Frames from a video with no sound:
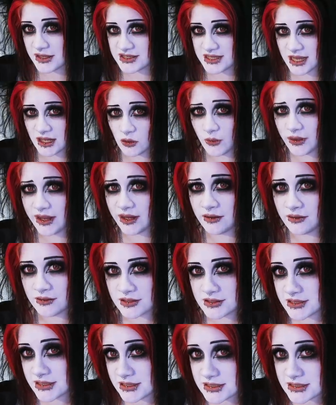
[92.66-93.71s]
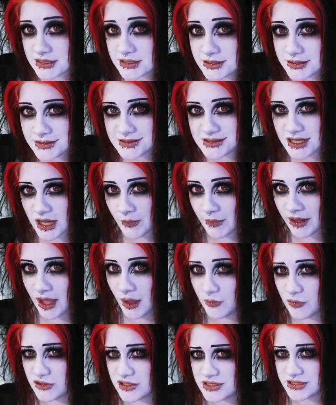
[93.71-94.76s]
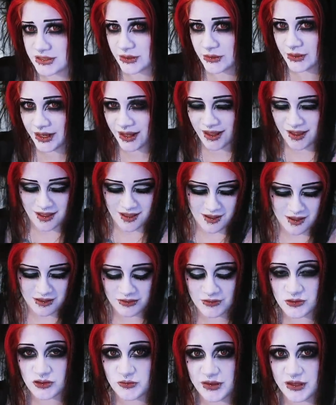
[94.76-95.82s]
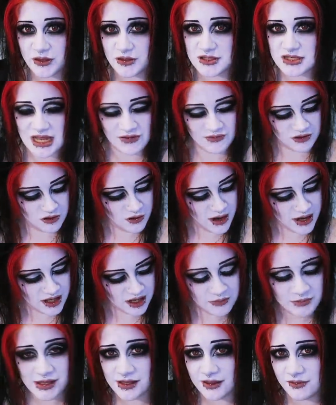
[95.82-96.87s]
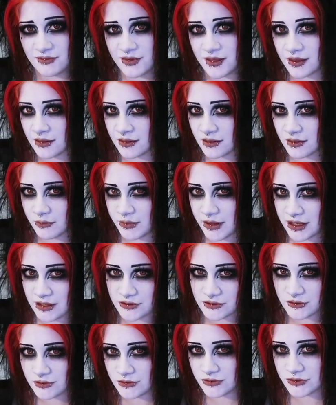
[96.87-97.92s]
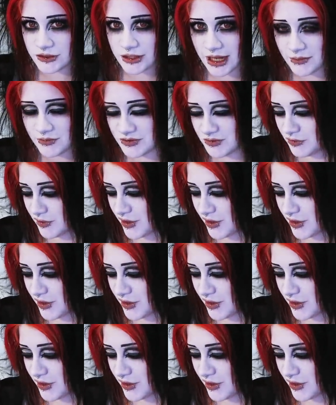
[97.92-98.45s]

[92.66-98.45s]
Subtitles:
It's Halloween season is coming up pretty soon. I thought it would be good to have a crack at making the pentacle shaped